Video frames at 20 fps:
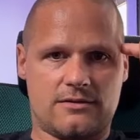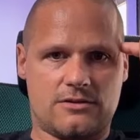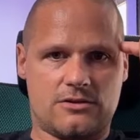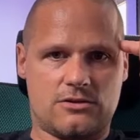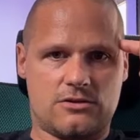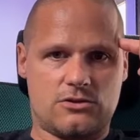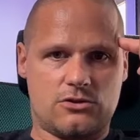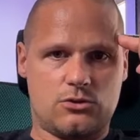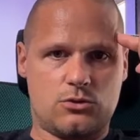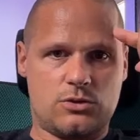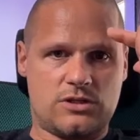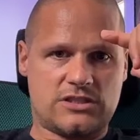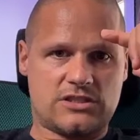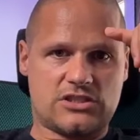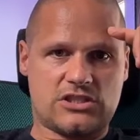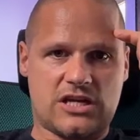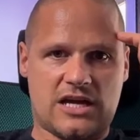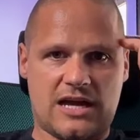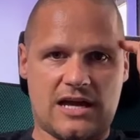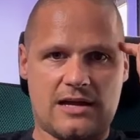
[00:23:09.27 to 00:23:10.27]
US
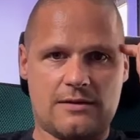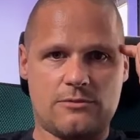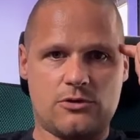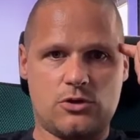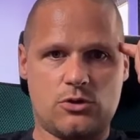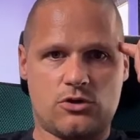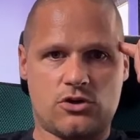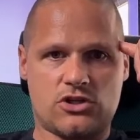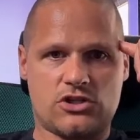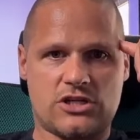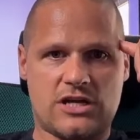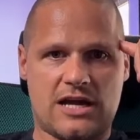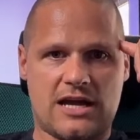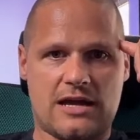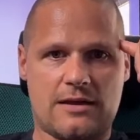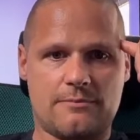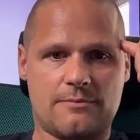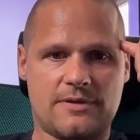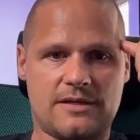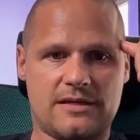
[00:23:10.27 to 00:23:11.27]
time, New York
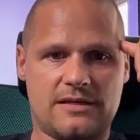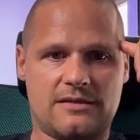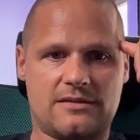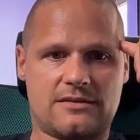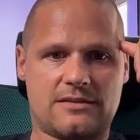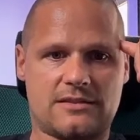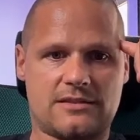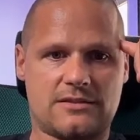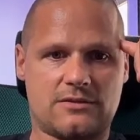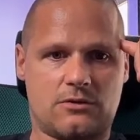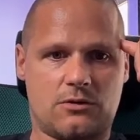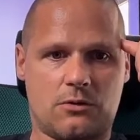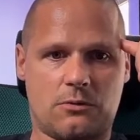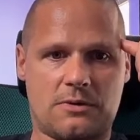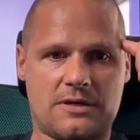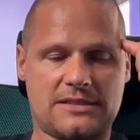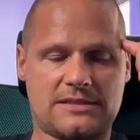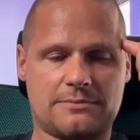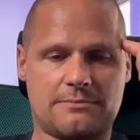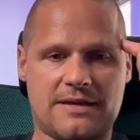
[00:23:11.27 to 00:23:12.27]
time, it
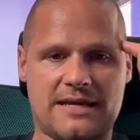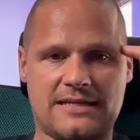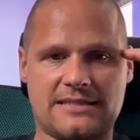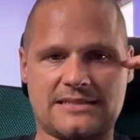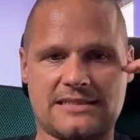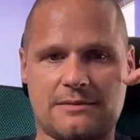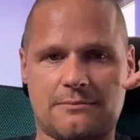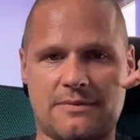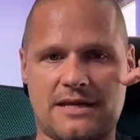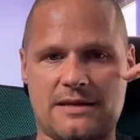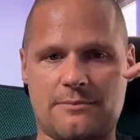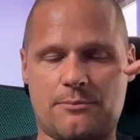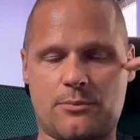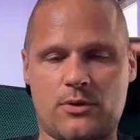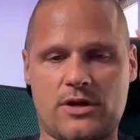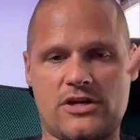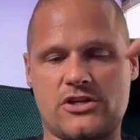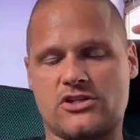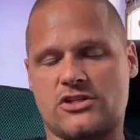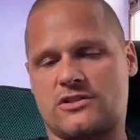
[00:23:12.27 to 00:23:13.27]
always makes some
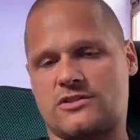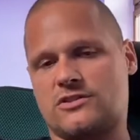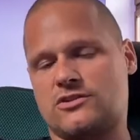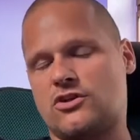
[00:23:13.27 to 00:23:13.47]
manipulations.